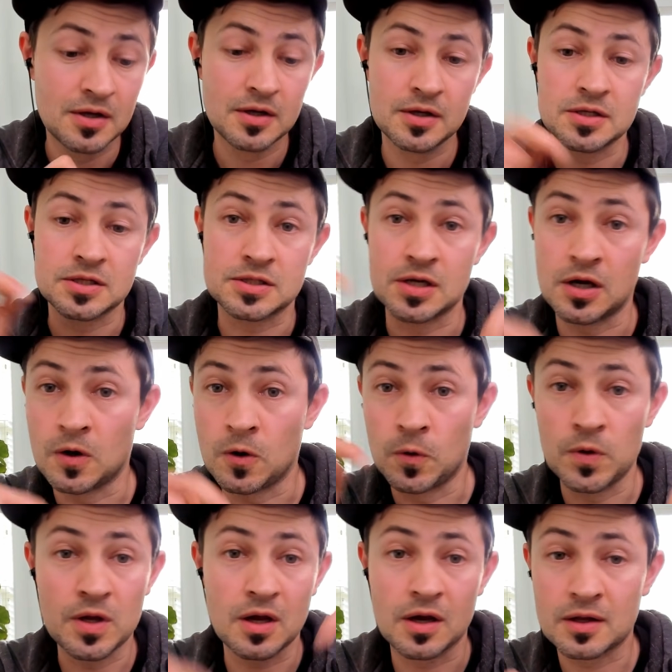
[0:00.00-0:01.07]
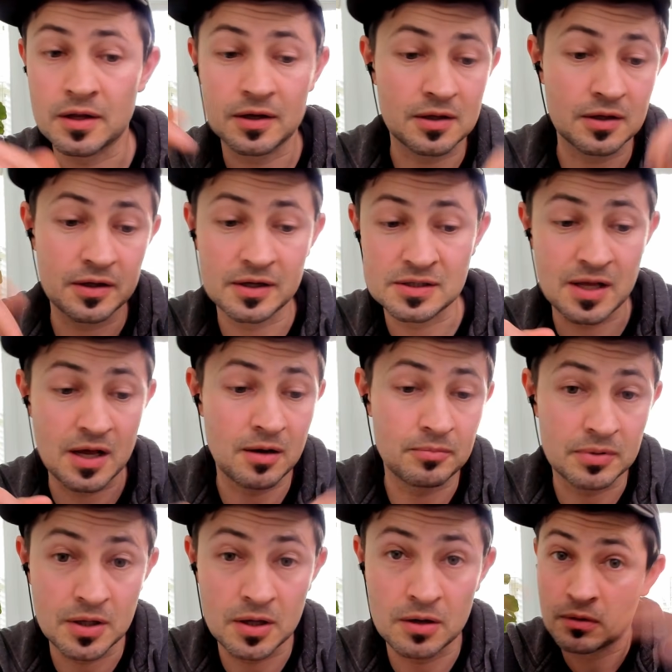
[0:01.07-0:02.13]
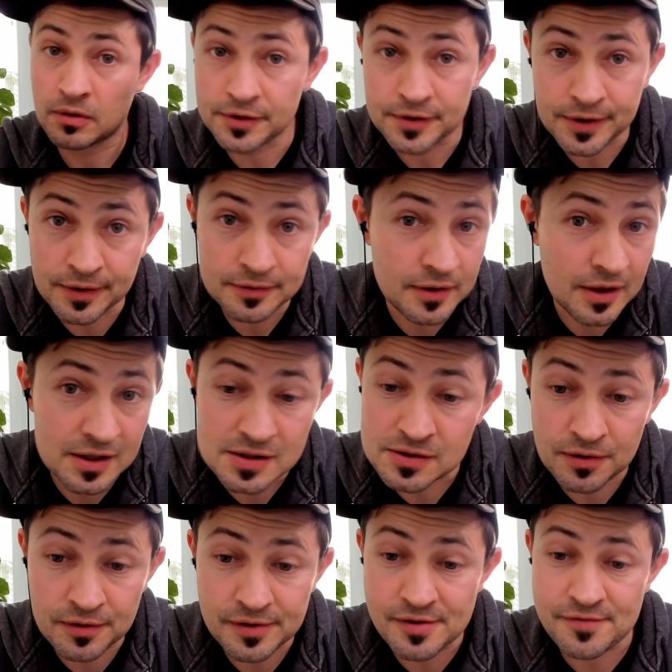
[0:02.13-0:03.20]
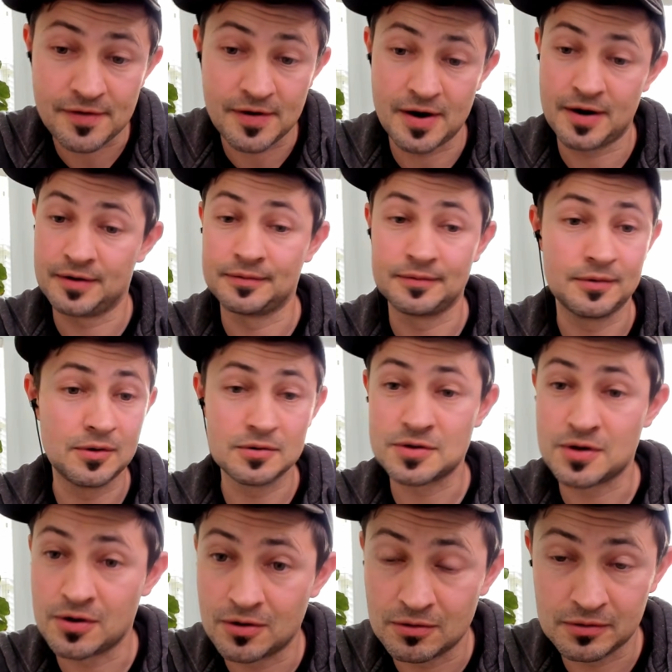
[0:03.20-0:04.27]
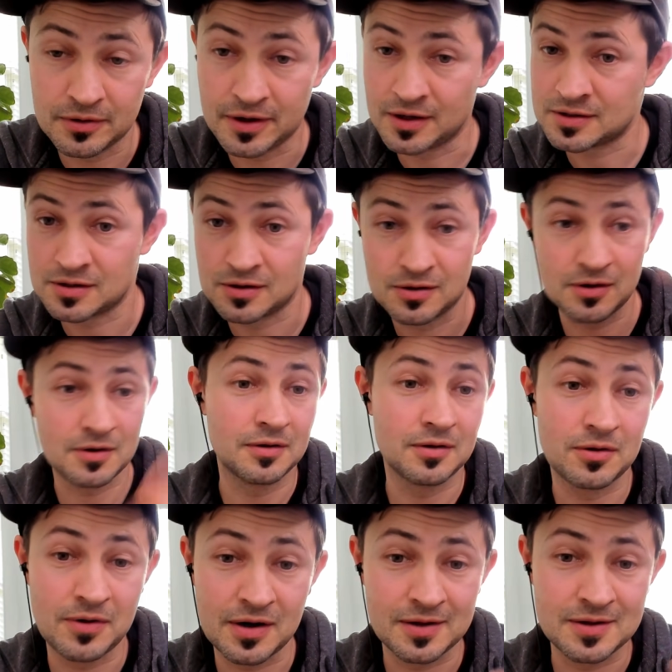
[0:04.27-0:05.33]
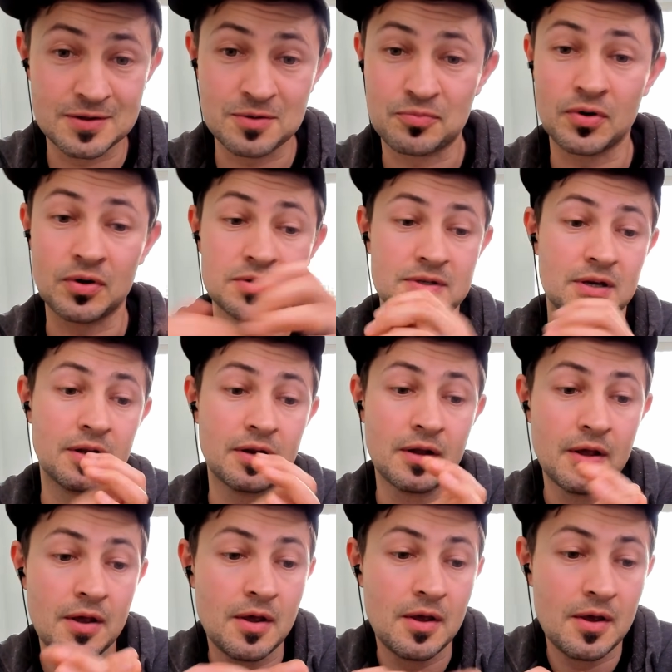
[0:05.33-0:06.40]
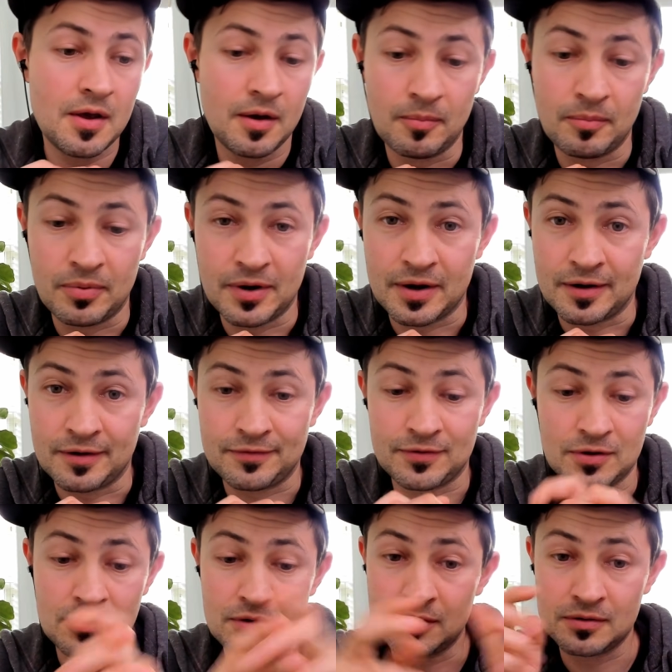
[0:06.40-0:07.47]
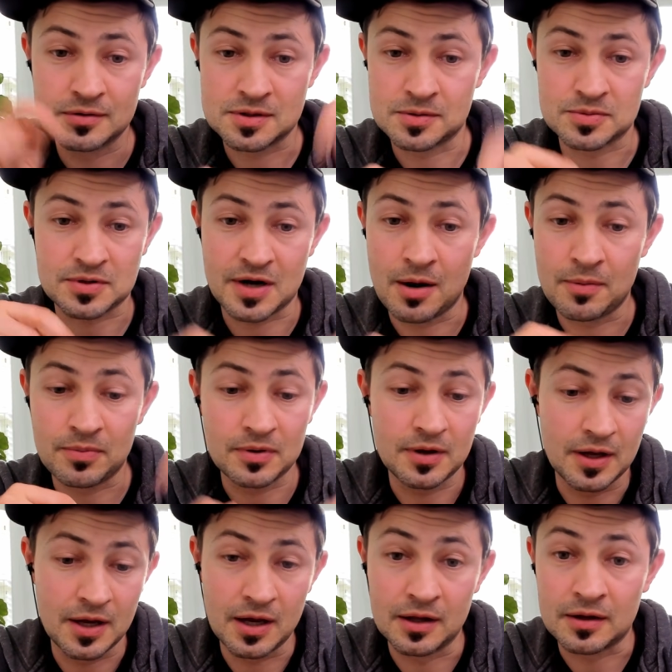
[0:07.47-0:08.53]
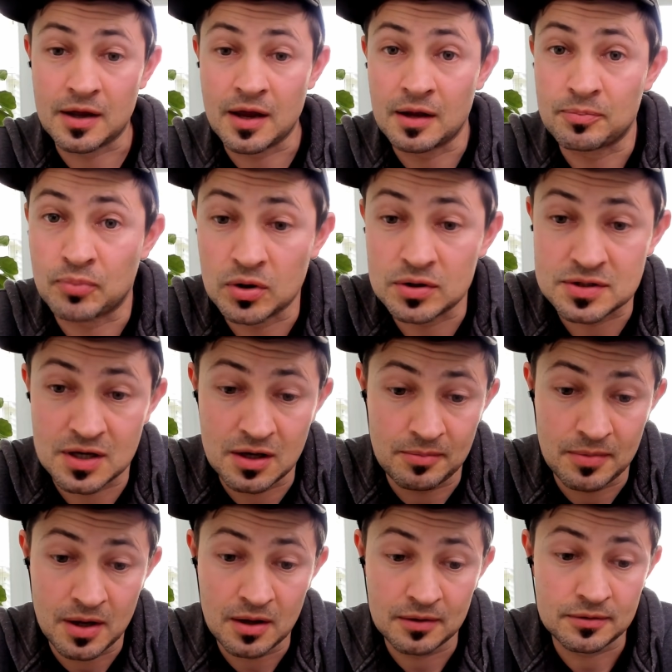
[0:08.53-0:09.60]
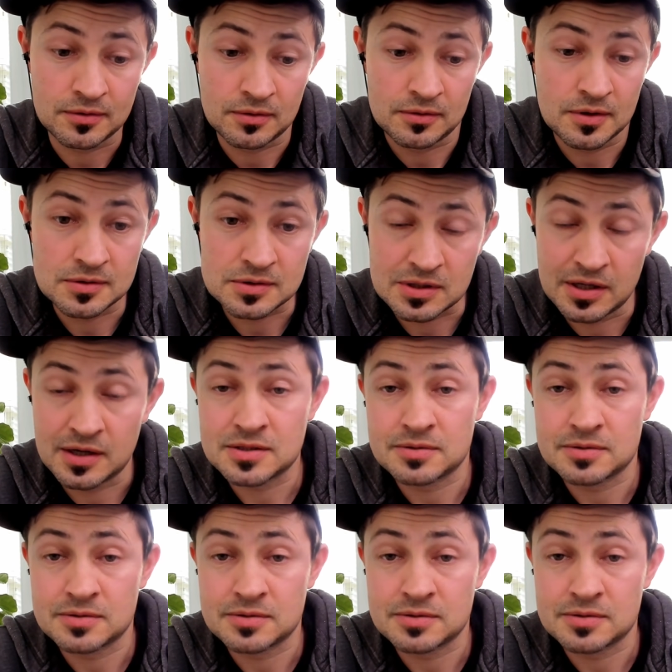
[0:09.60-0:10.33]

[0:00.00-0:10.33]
So you can click the links down below, don't, that's totally fine. Use your own links, go directly to Proton. But if you subscribe and get Proton Mail through those links,